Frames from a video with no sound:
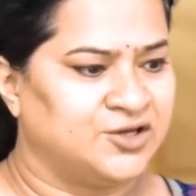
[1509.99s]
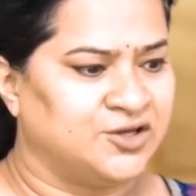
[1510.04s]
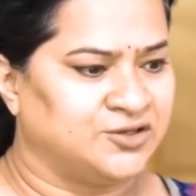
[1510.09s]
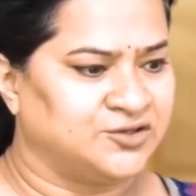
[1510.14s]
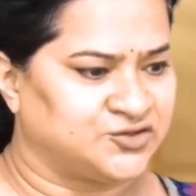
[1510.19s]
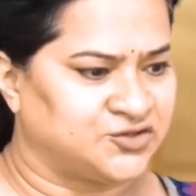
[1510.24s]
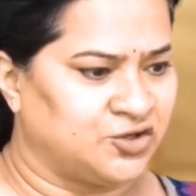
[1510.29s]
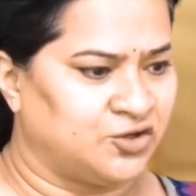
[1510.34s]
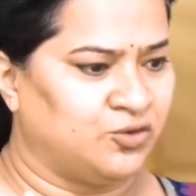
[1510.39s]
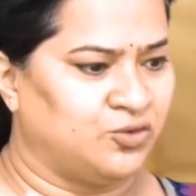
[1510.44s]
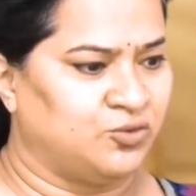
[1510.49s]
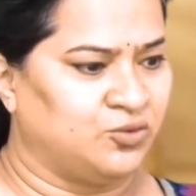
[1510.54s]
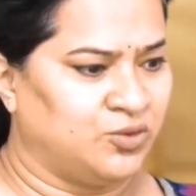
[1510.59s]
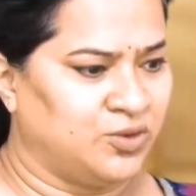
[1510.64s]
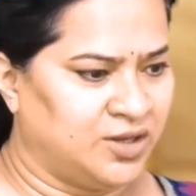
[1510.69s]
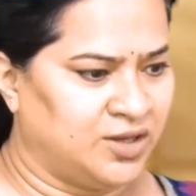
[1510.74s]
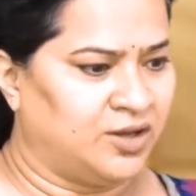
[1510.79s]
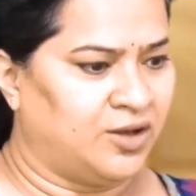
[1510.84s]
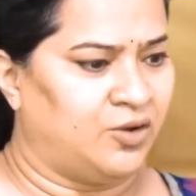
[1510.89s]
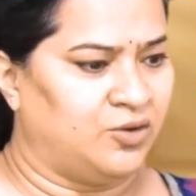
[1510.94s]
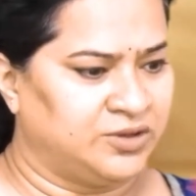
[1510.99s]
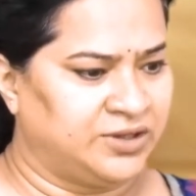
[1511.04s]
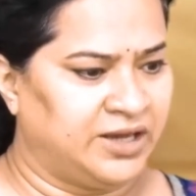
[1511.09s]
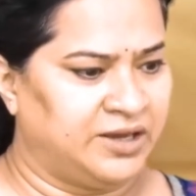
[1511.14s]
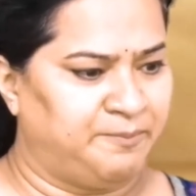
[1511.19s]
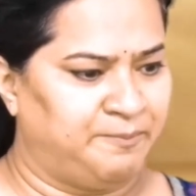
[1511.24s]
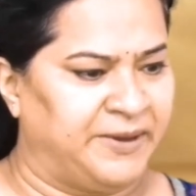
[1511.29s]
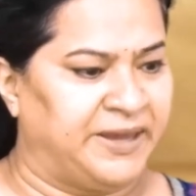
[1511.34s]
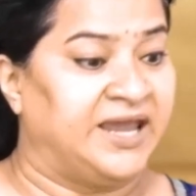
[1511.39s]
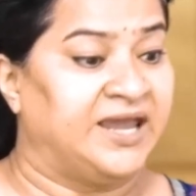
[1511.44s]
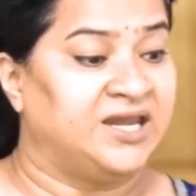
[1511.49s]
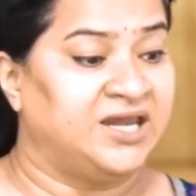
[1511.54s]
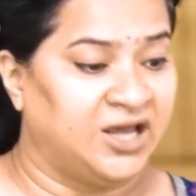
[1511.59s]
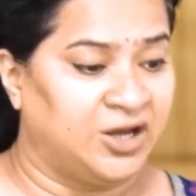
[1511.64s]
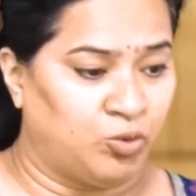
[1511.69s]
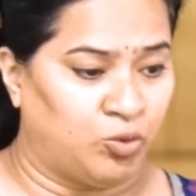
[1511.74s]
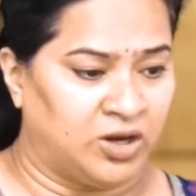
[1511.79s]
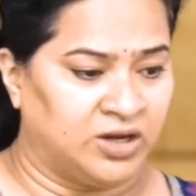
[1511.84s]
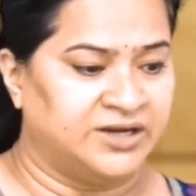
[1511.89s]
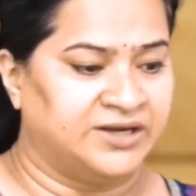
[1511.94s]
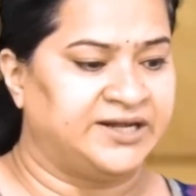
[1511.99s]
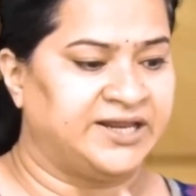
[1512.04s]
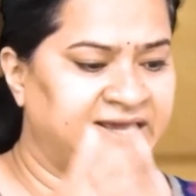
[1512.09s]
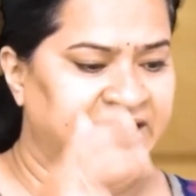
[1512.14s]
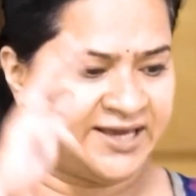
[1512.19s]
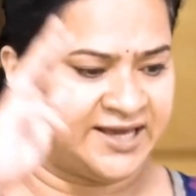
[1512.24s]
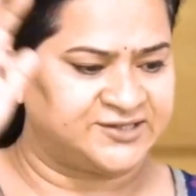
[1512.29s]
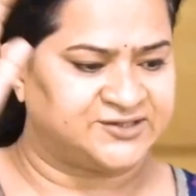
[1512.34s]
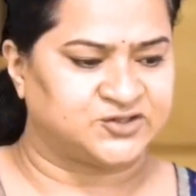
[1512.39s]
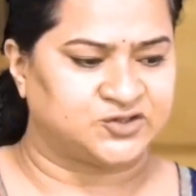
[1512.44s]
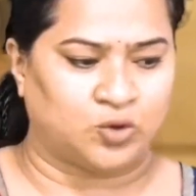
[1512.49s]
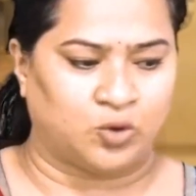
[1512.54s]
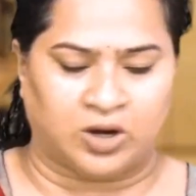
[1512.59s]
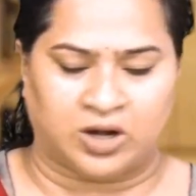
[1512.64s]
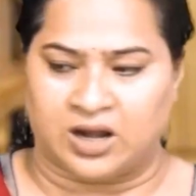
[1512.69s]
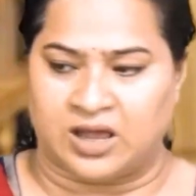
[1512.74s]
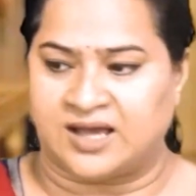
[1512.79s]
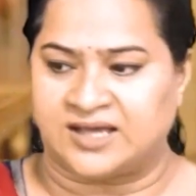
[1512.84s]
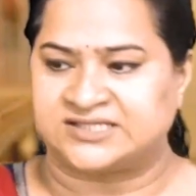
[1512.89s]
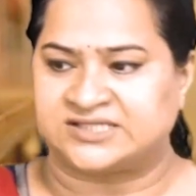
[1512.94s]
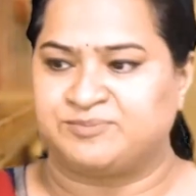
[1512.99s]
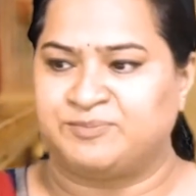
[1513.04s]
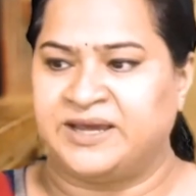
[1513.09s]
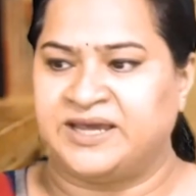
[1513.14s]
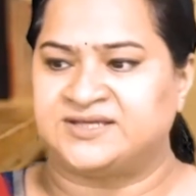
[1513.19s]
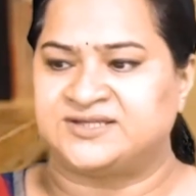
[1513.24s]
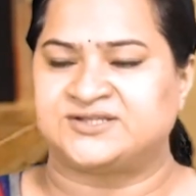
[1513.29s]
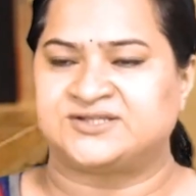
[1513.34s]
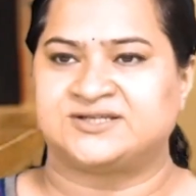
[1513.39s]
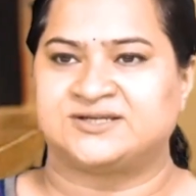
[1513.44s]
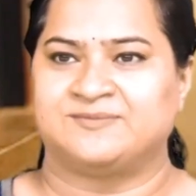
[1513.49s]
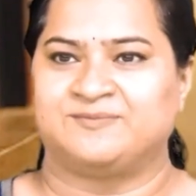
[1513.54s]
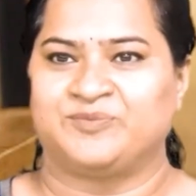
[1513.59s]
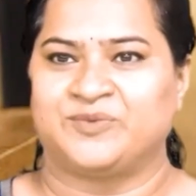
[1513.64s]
So, okay, pay inequality, yes. So, class-based.